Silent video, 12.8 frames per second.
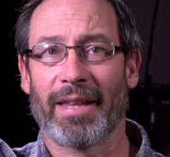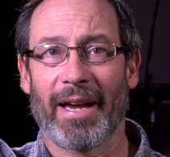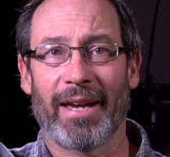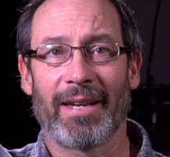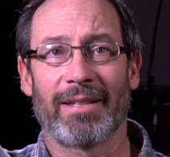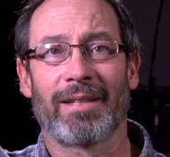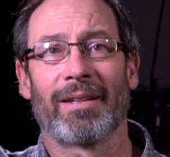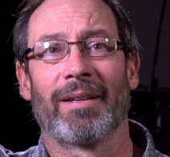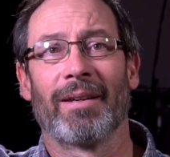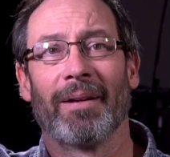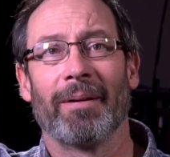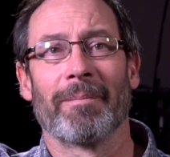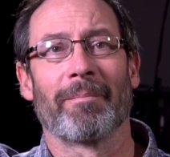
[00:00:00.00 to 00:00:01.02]
light
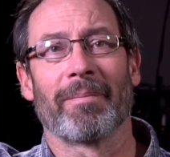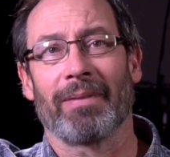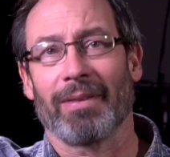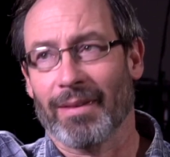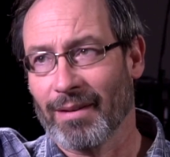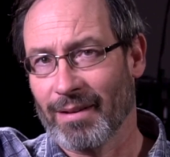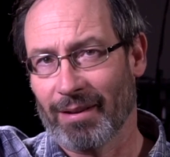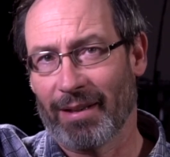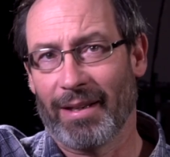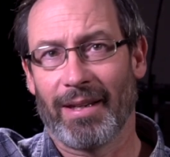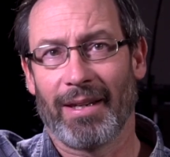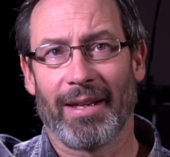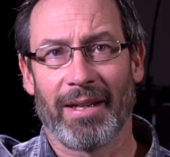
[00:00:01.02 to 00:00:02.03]

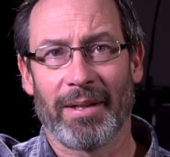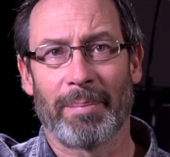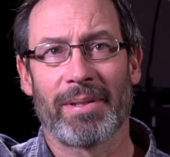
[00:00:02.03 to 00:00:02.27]
in a